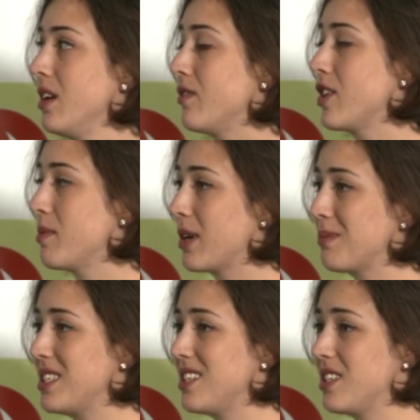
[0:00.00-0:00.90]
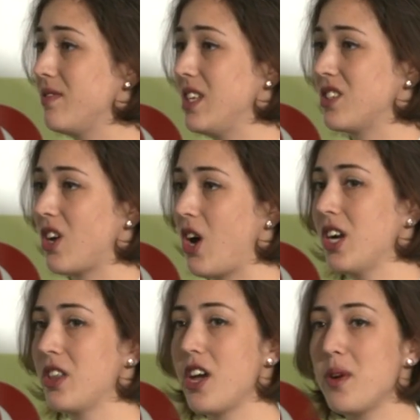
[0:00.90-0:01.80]
For the purposes of this
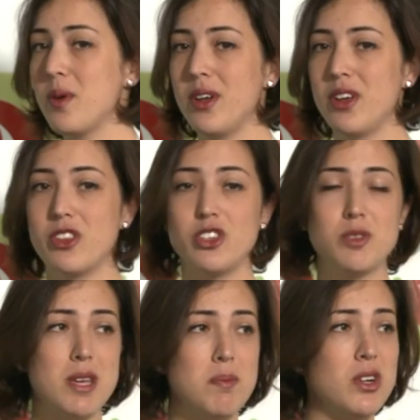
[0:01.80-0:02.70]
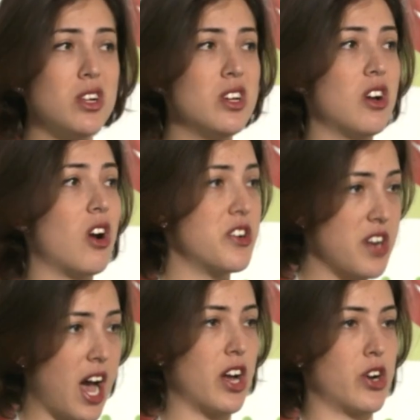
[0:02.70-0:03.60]
talk, though, those people are
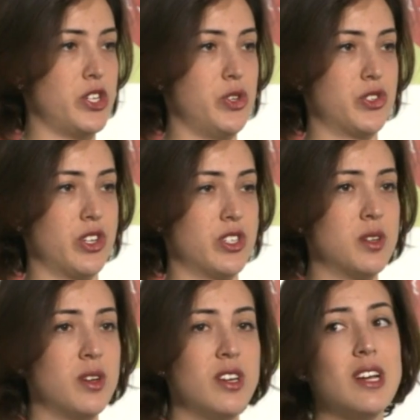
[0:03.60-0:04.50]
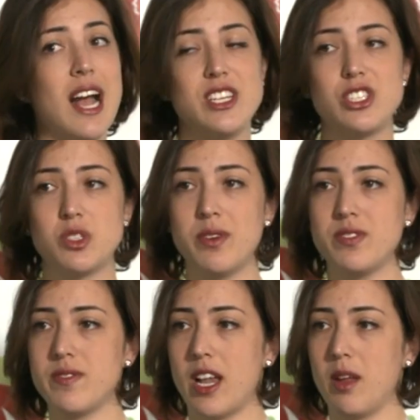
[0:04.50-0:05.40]
not our users. As
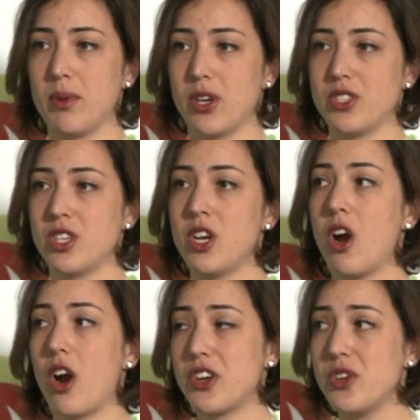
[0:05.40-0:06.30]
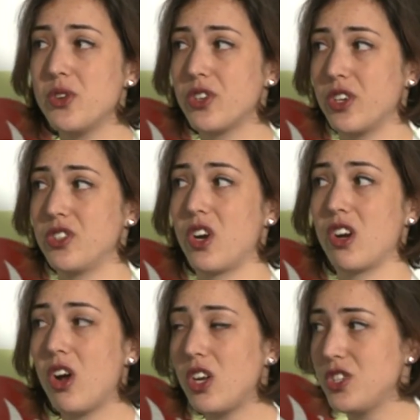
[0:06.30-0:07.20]
Swift developers, our users
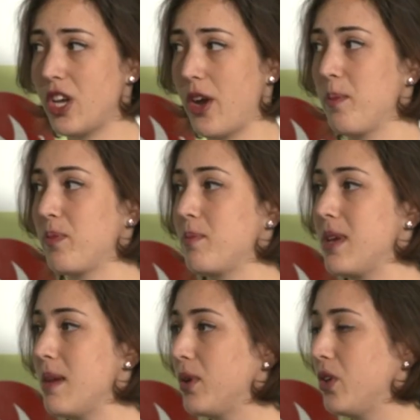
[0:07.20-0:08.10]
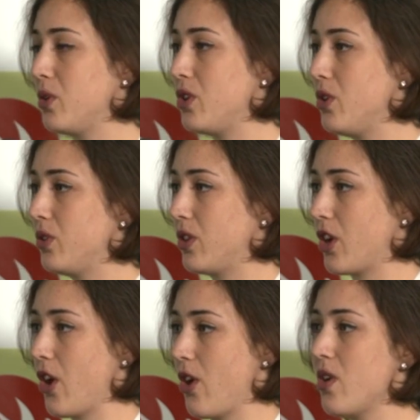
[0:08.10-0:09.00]
are also the people who use the
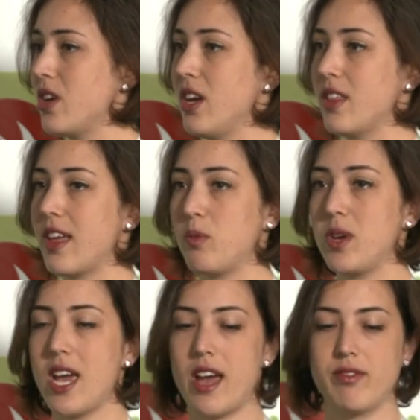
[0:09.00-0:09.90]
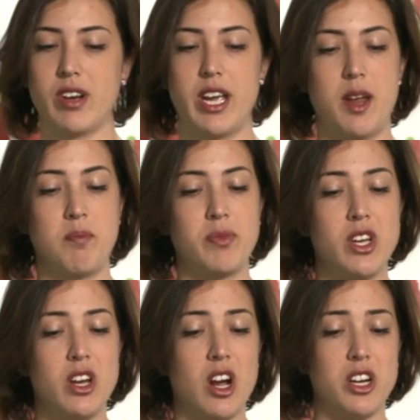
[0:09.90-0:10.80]
code that we have written.
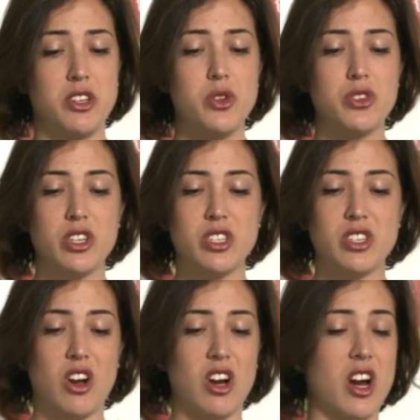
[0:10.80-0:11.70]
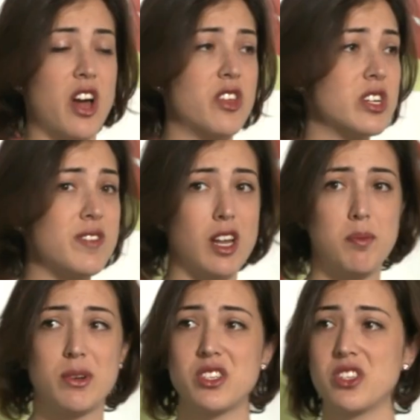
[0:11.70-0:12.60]
Our users are other
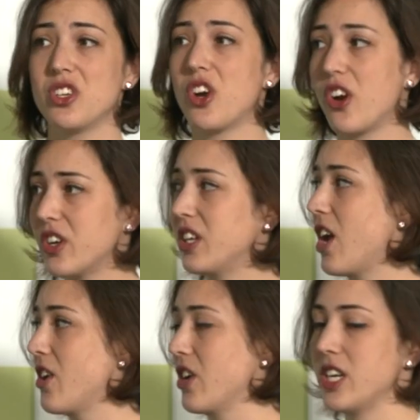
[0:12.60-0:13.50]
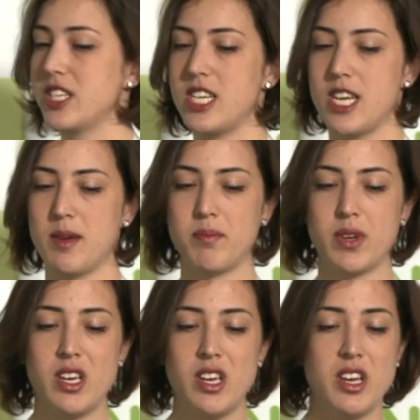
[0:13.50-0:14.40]
developers currently on our team.
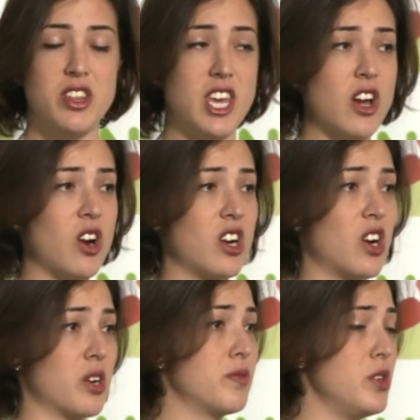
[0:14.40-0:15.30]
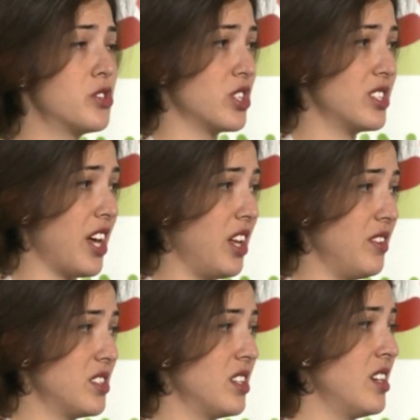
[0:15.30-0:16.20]
They are our future
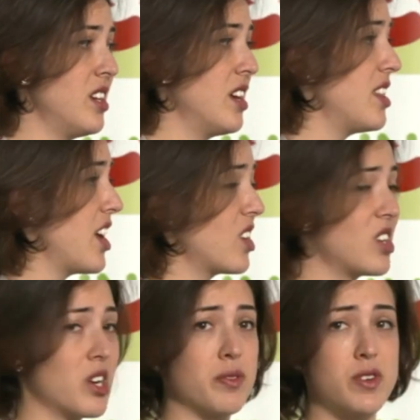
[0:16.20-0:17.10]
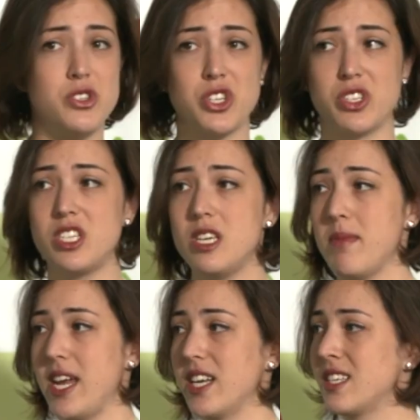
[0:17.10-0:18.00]
selves. They are our future
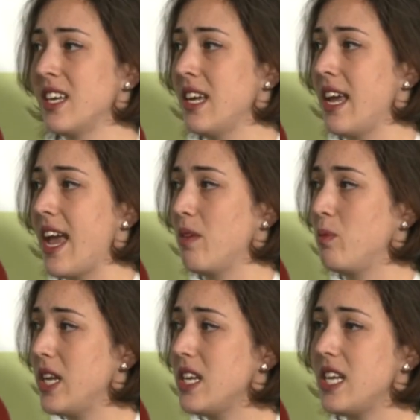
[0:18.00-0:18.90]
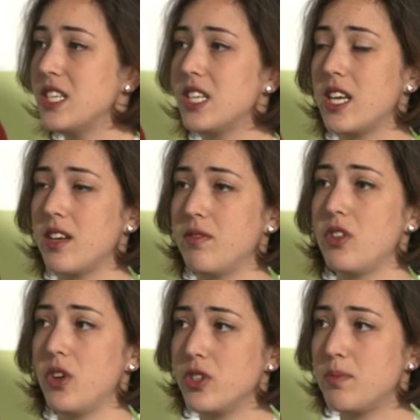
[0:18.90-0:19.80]
teammates. And we need to give
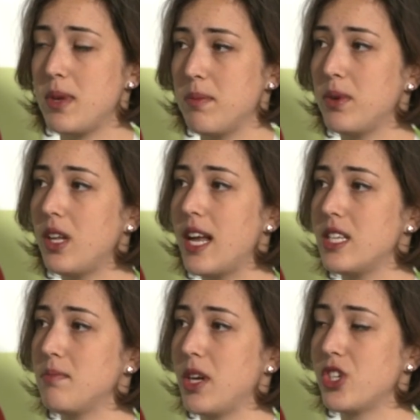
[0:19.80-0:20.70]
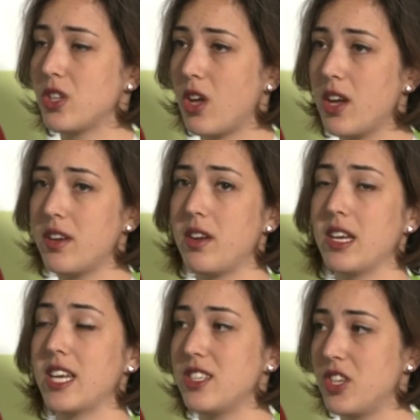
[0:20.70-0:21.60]
those people as much thought
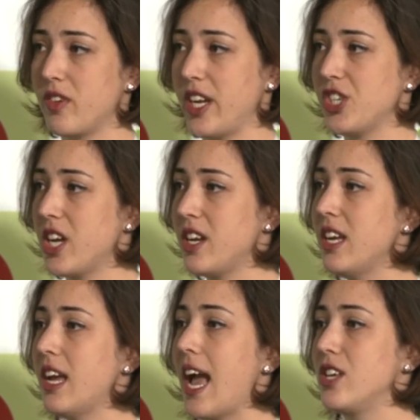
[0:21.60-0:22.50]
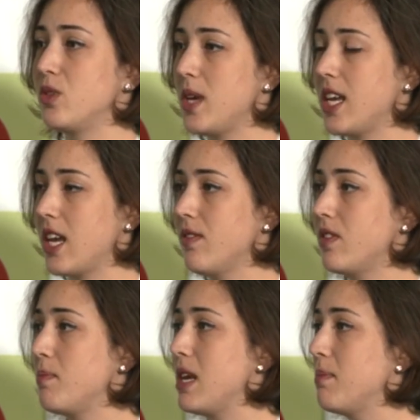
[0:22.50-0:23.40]
and consideration as we give
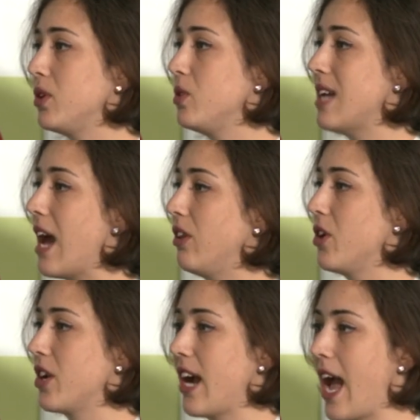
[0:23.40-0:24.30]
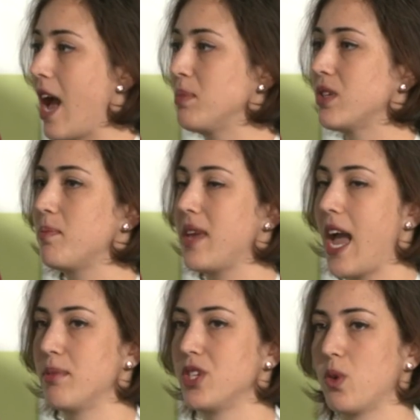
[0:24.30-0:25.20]
the people who download our apps from the
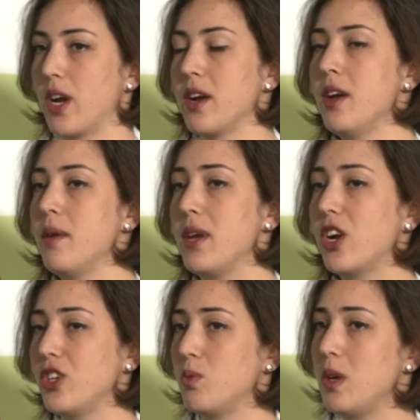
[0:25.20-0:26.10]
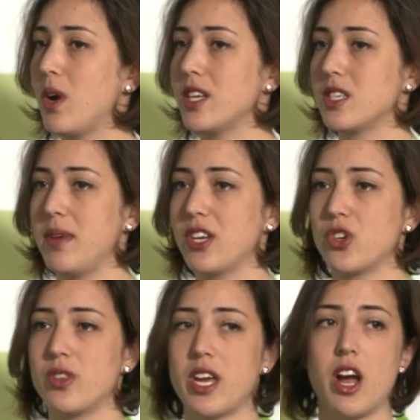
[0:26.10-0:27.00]
App Store, because we want to make
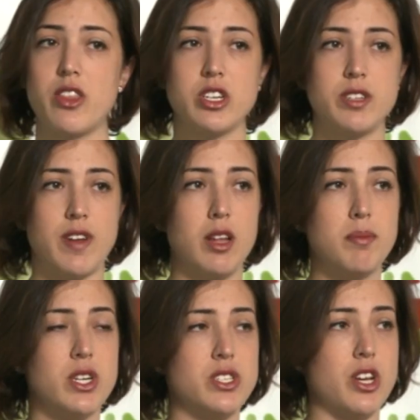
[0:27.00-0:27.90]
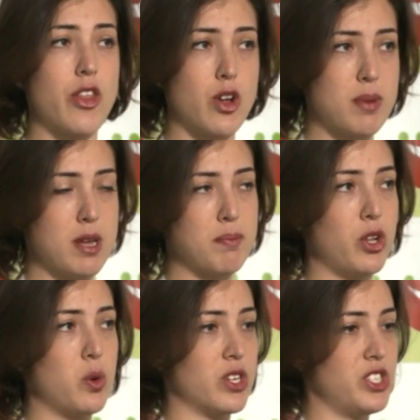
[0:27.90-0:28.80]
sure that other developers and other
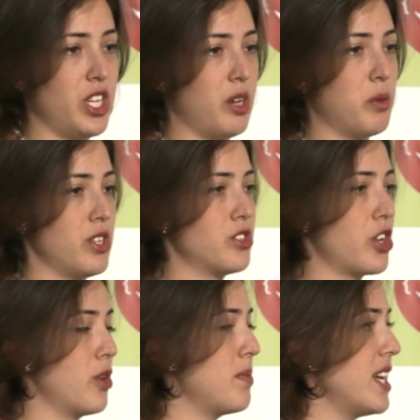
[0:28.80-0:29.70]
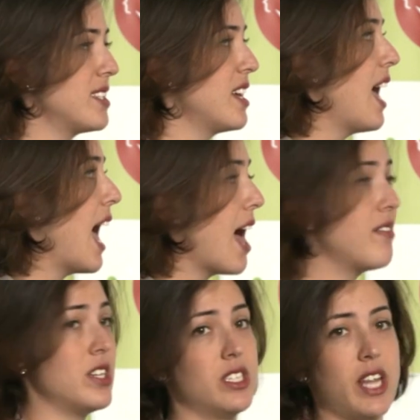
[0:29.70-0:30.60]
people who are dealing with this code base
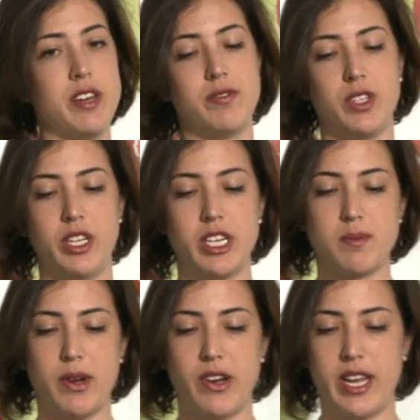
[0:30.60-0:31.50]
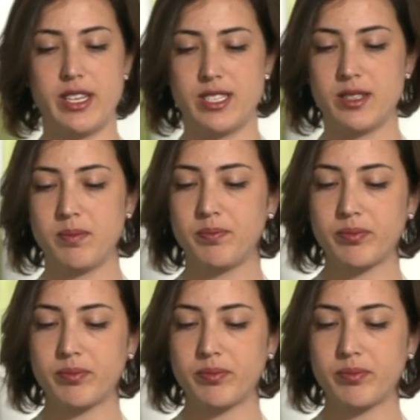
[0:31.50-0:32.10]
have a delightful experience.